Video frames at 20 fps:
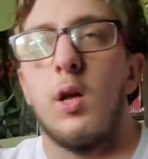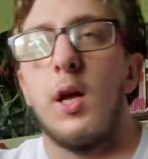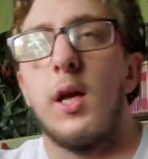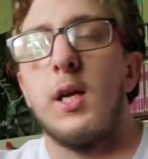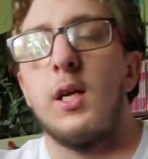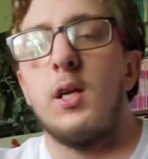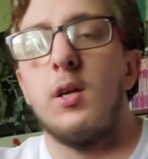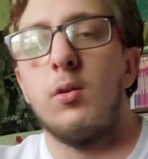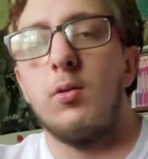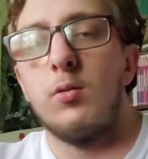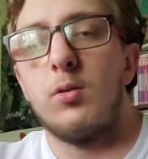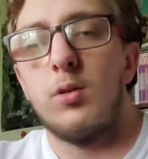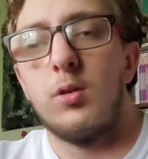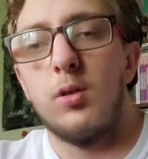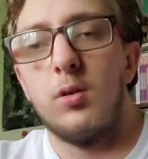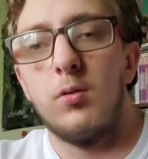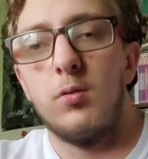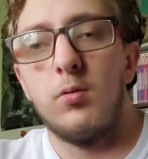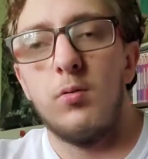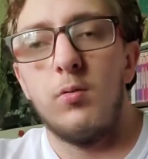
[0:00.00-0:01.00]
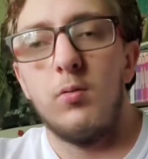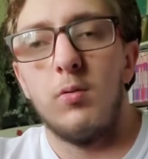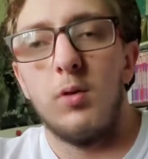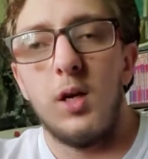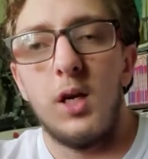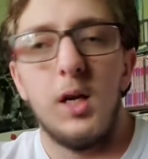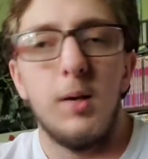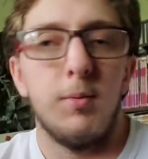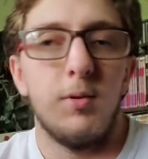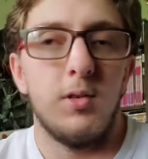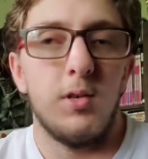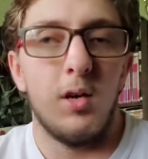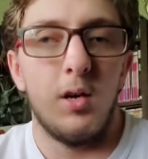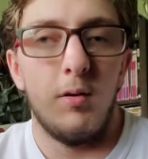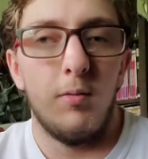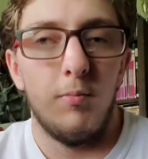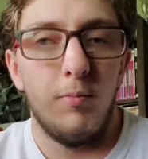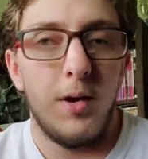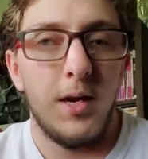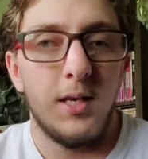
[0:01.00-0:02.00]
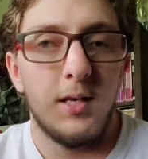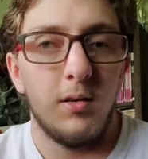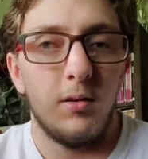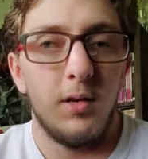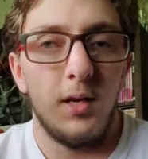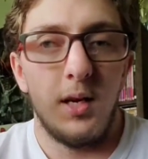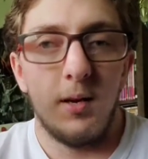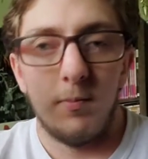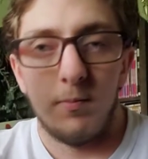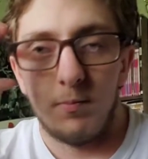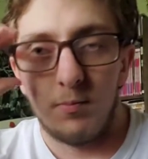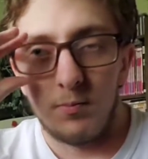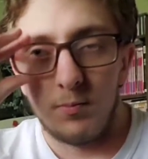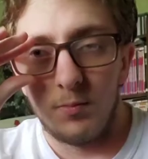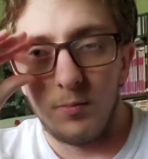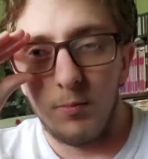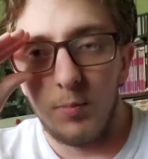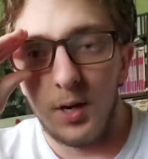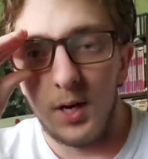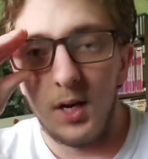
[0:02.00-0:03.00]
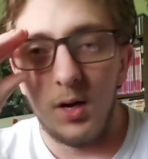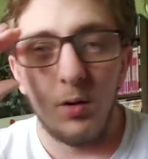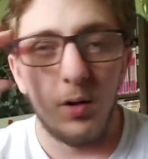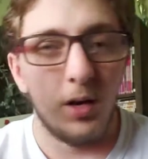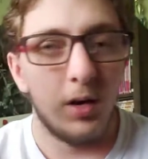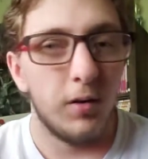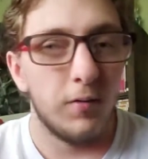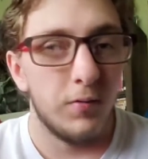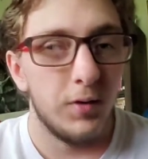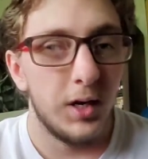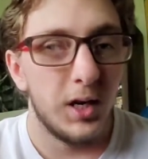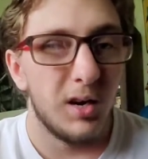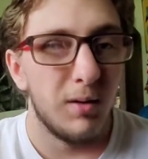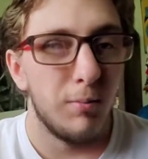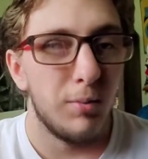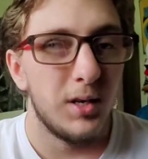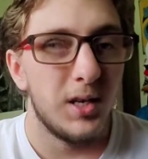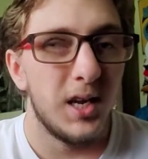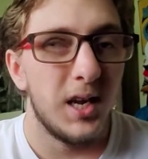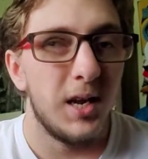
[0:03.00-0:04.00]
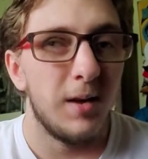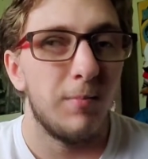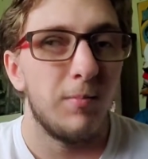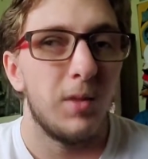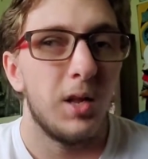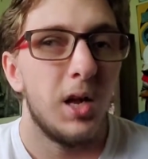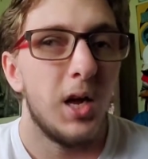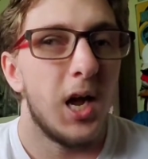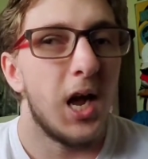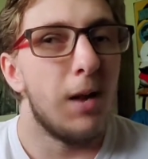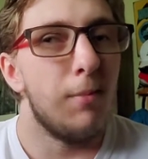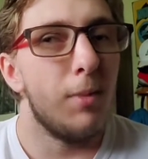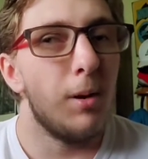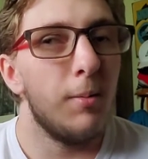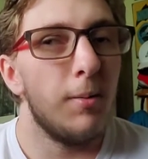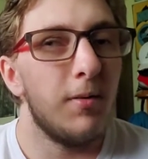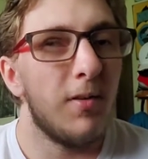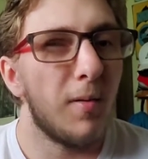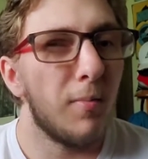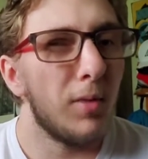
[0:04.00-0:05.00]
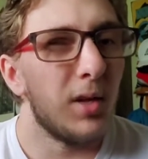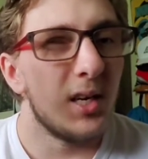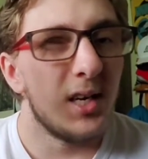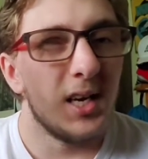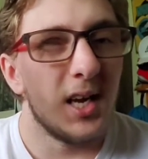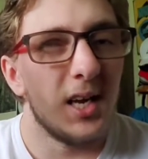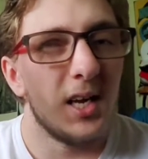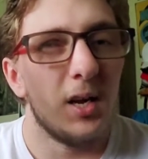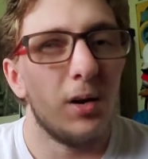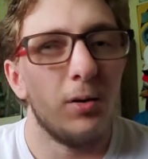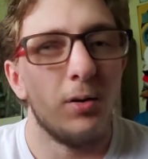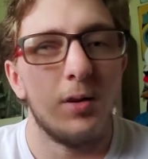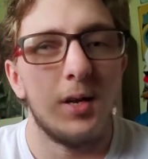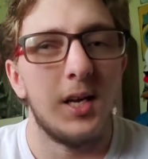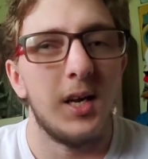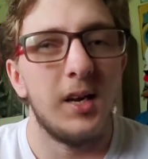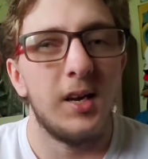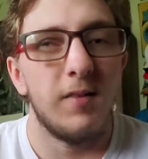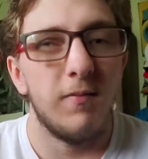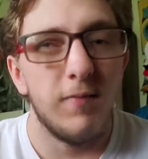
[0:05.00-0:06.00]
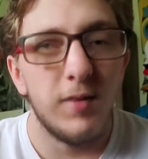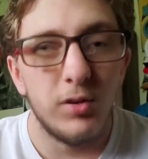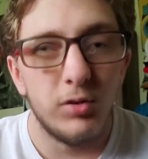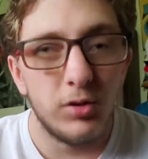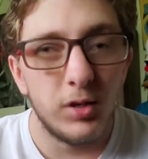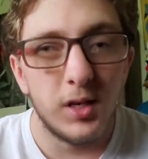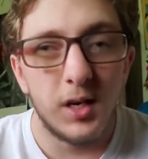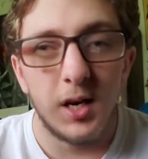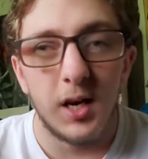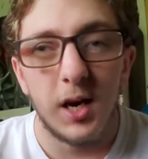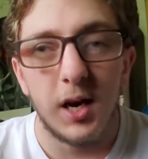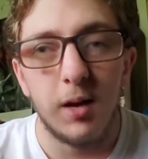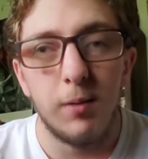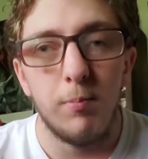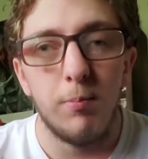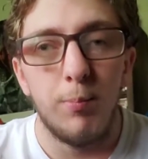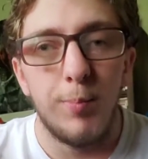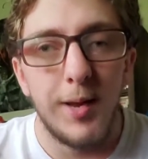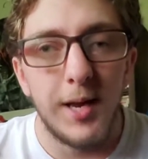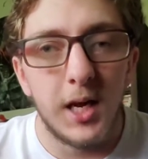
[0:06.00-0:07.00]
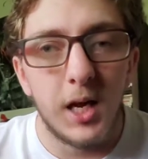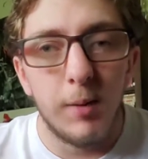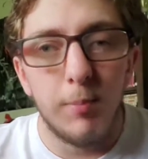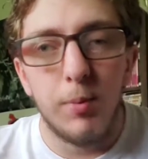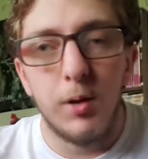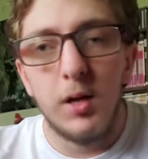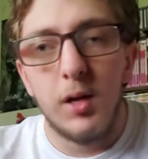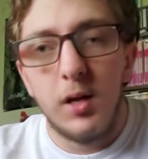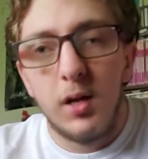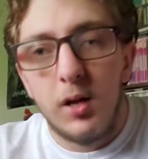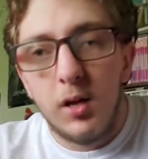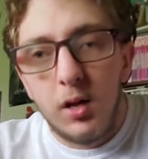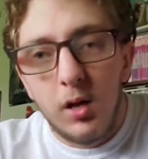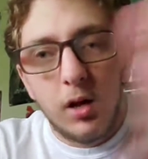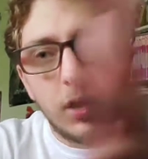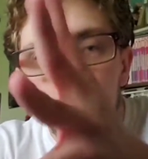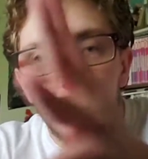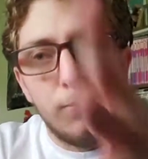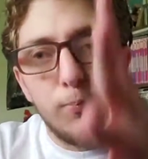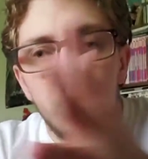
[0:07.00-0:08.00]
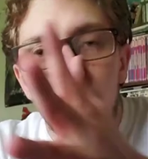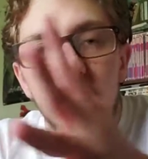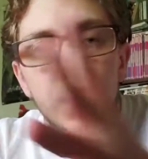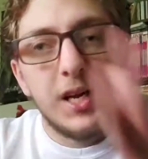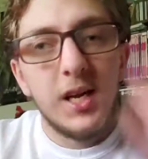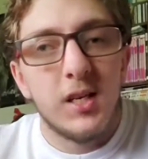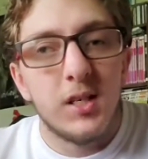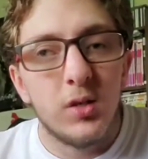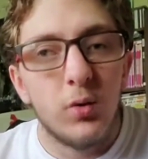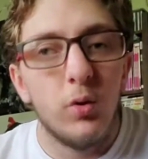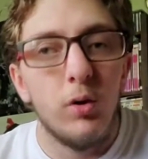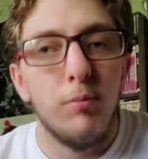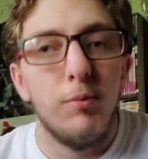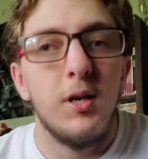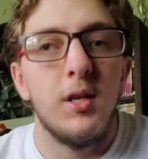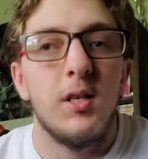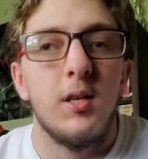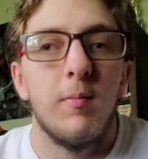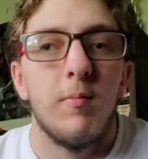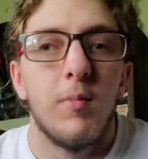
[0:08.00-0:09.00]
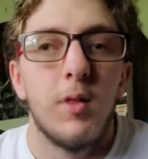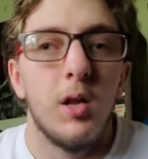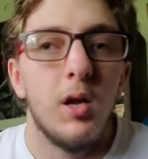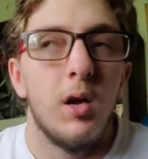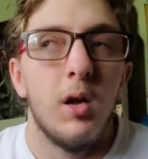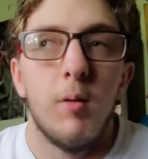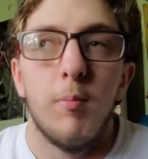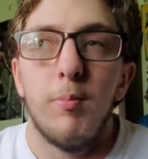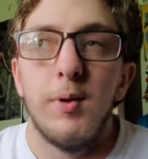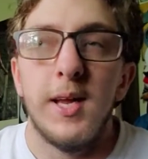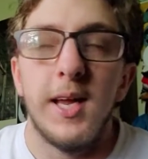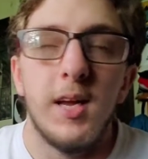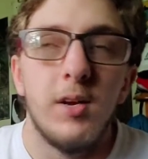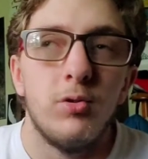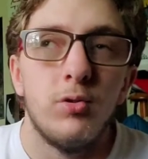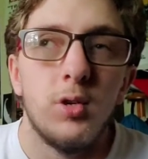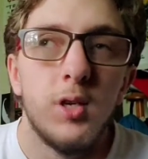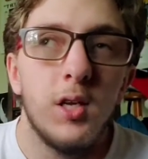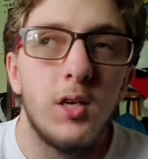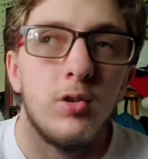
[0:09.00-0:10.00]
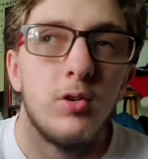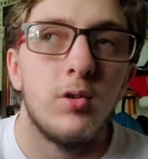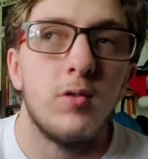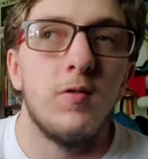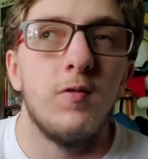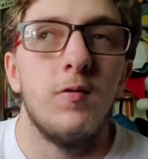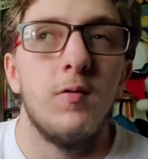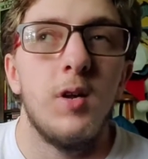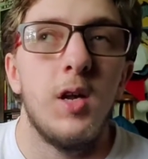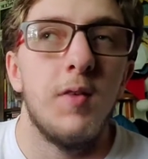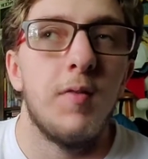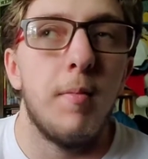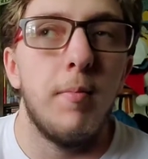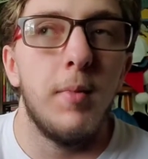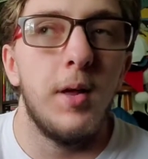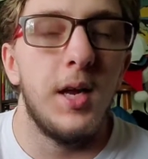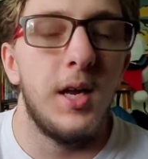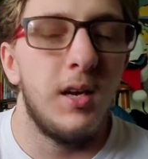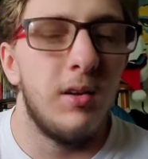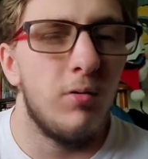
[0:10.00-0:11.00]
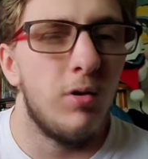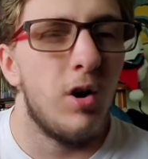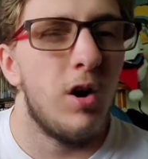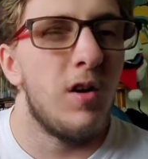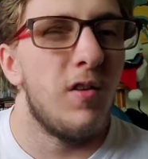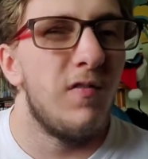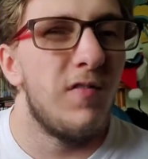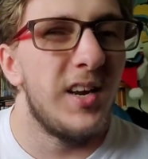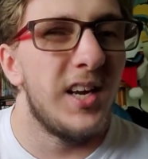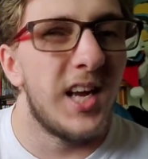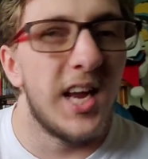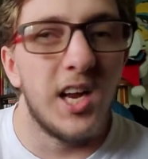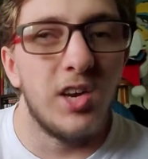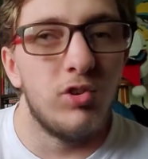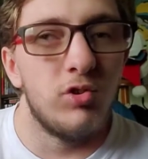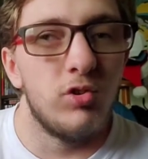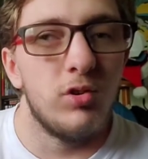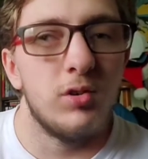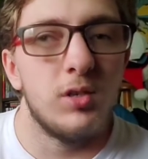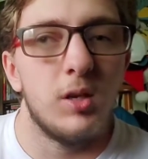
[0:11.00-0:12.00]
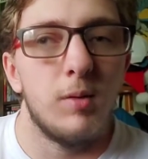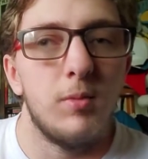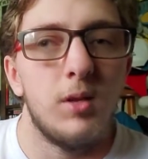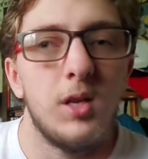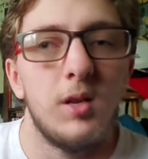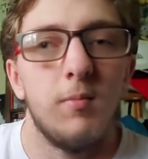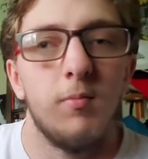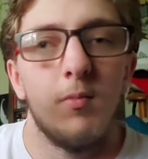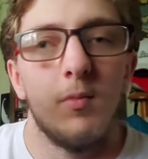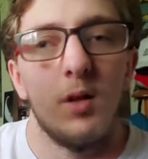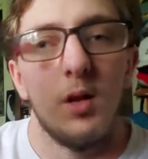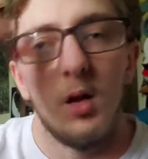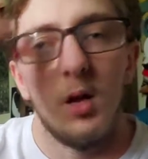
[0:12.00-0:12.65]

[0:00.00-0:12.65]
I go to Amazon basically, but I go like on Free Comic Book Day, and maybe if I'm lucky, I go to like a convention and I pick up a big assortment. But yeah, usually like just if I'm like on vacation or something,